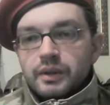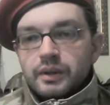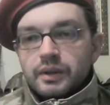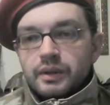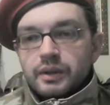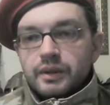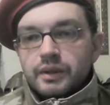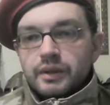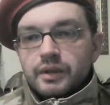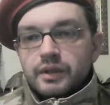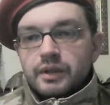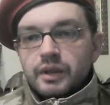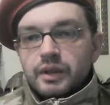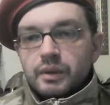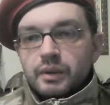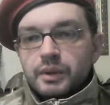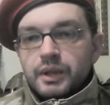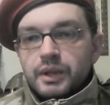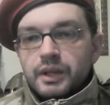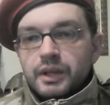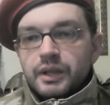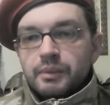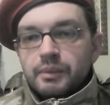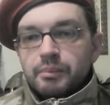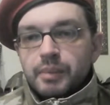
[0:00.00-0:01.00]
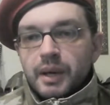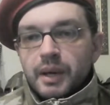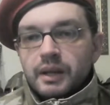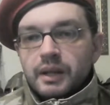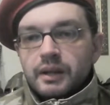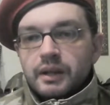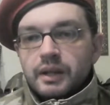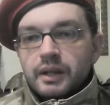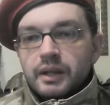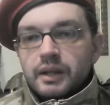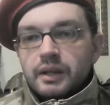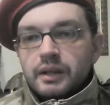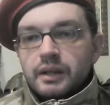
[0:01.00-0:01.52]
the
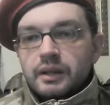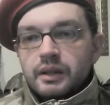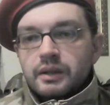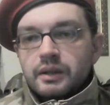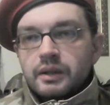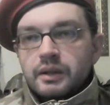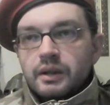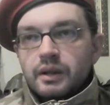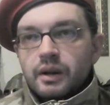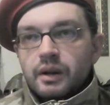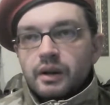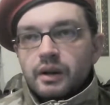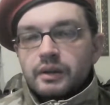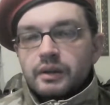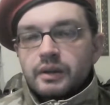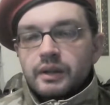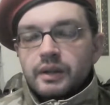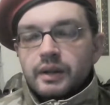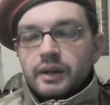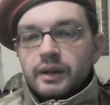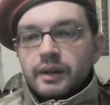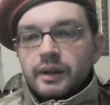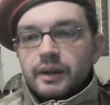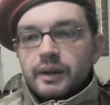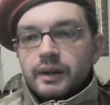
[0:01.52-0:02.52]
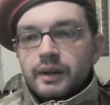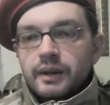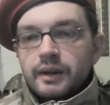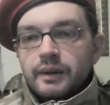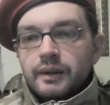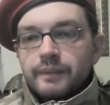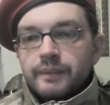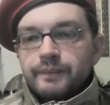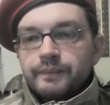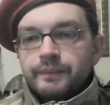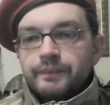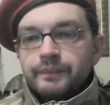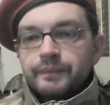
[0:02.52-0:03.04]
depending
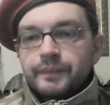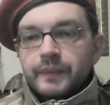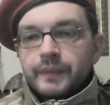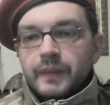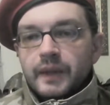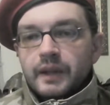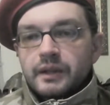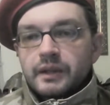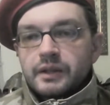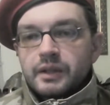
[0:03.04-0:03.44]
on